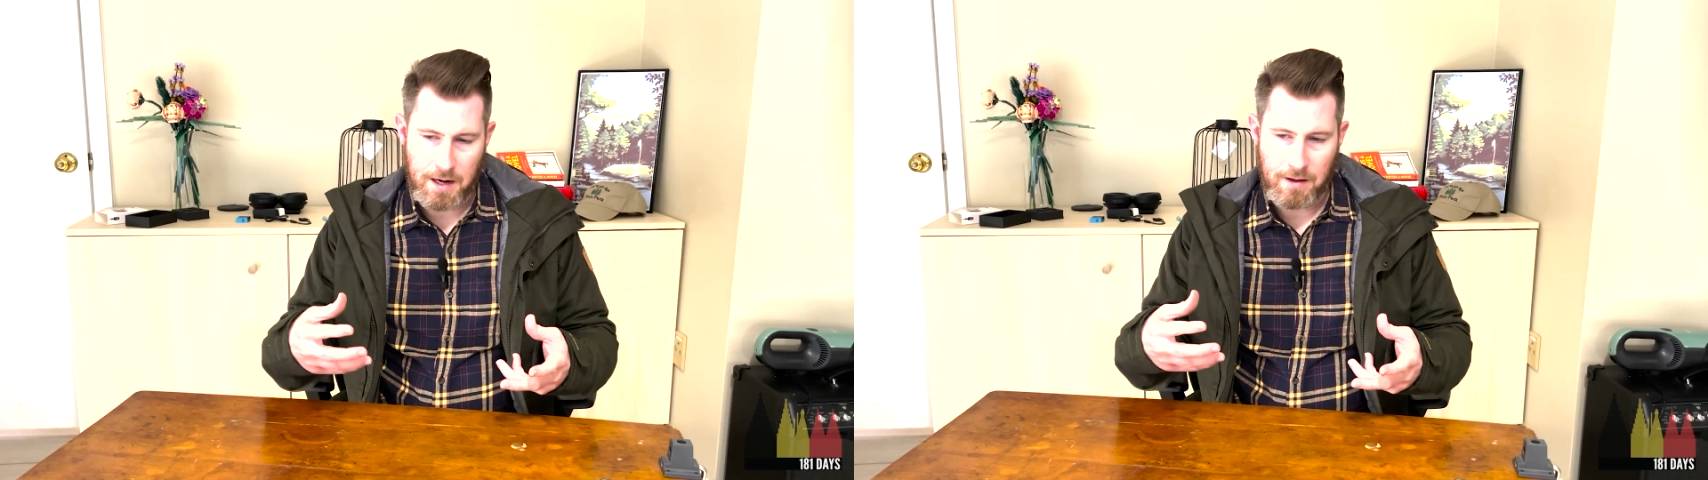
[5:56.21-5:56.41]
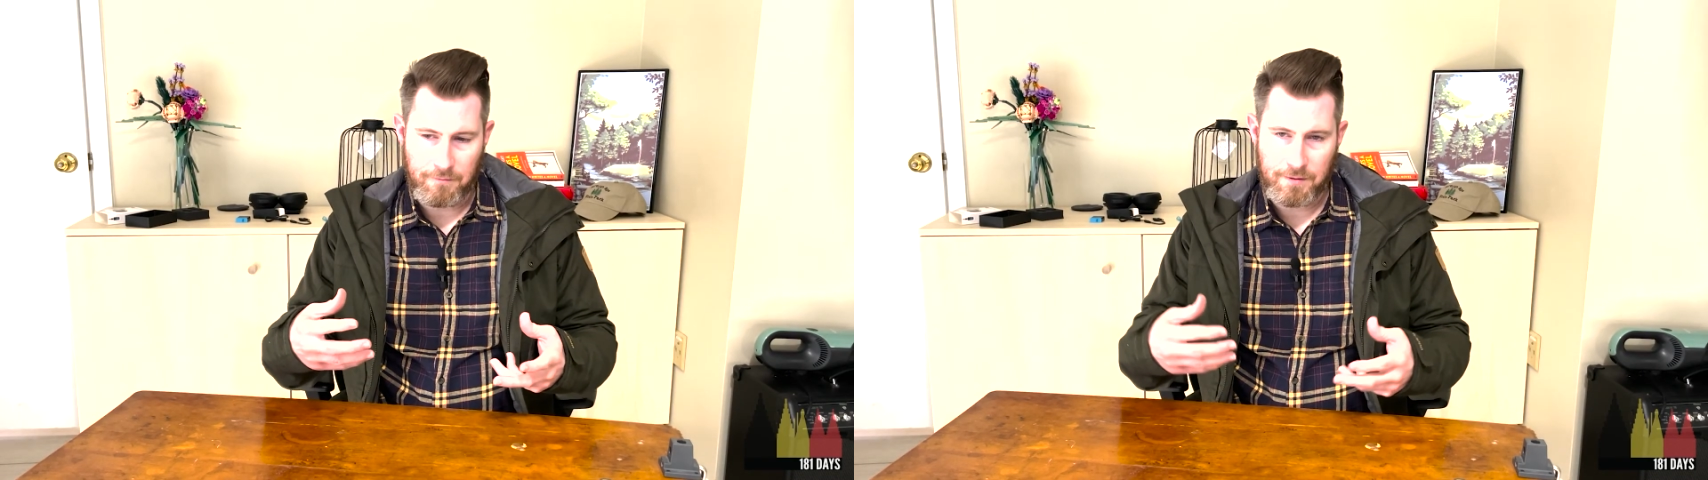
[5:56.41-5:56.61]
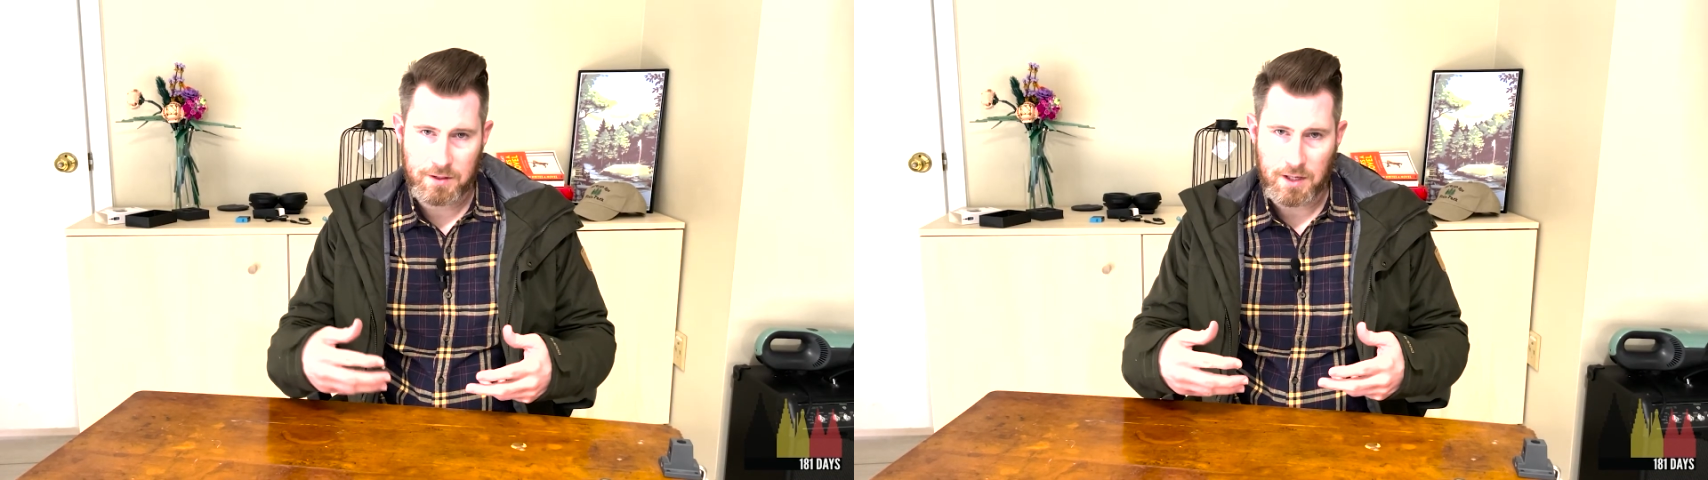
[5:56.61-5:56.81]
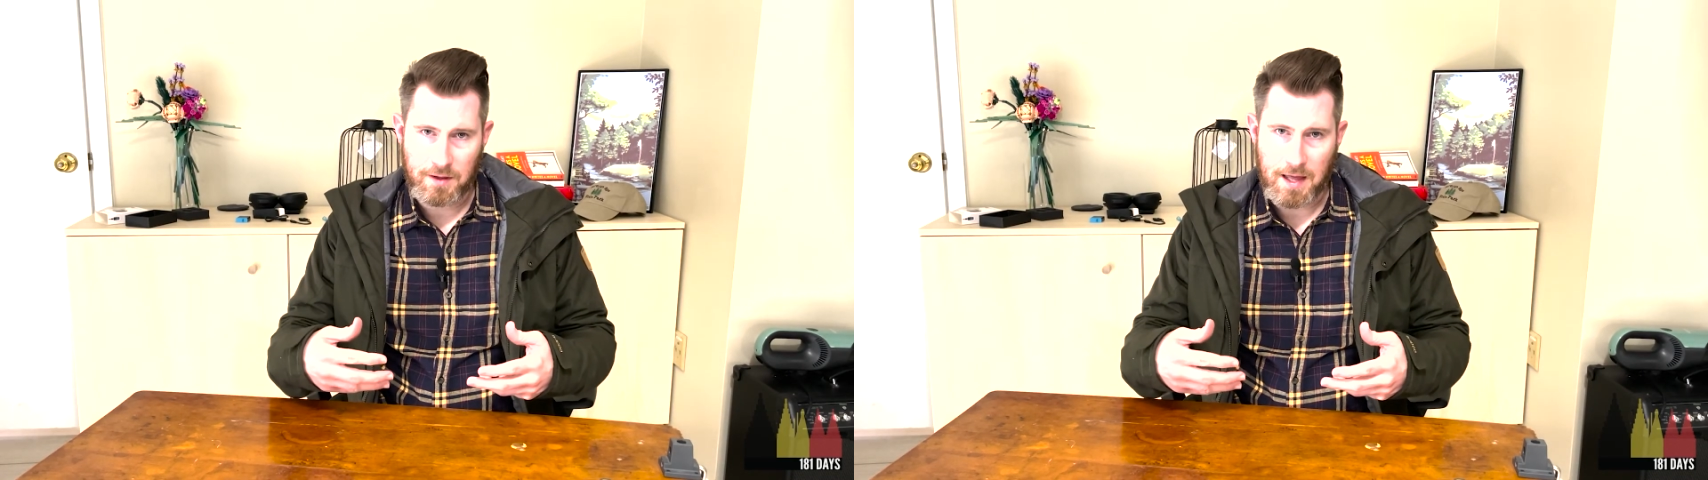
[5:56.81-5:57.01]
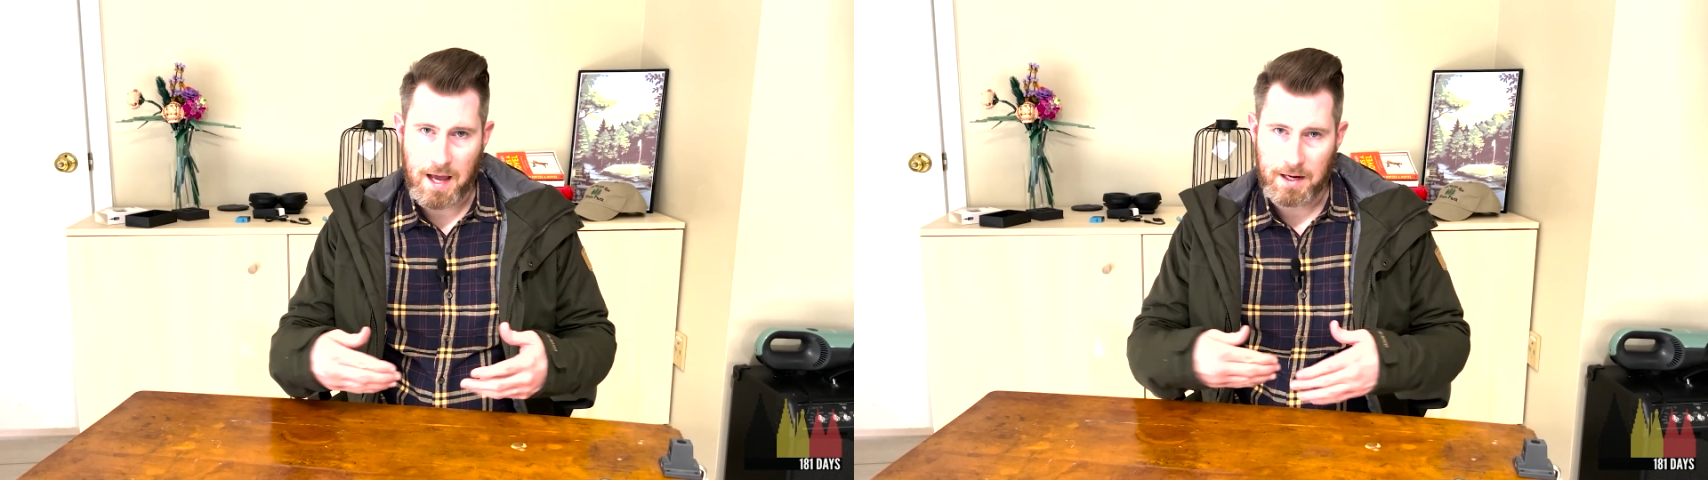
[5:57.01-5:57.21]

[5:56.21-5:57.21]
it fits like that,